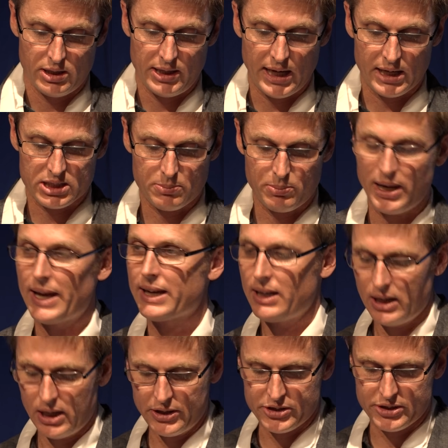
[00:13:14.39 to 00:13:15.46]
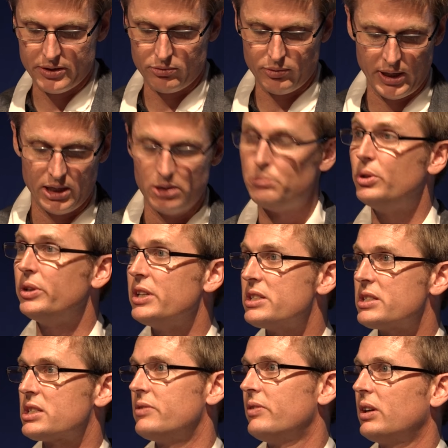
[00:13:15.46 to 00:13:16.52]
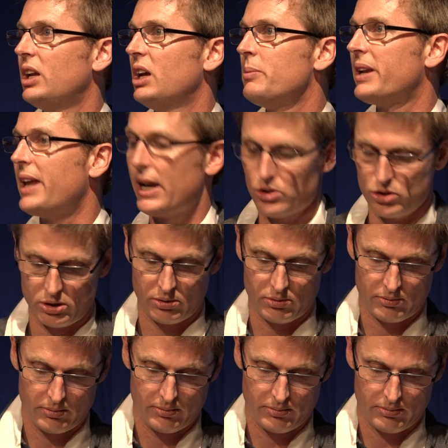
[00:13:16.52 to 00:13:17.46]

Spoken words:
next to placards that read "Buddhists for Climate Action."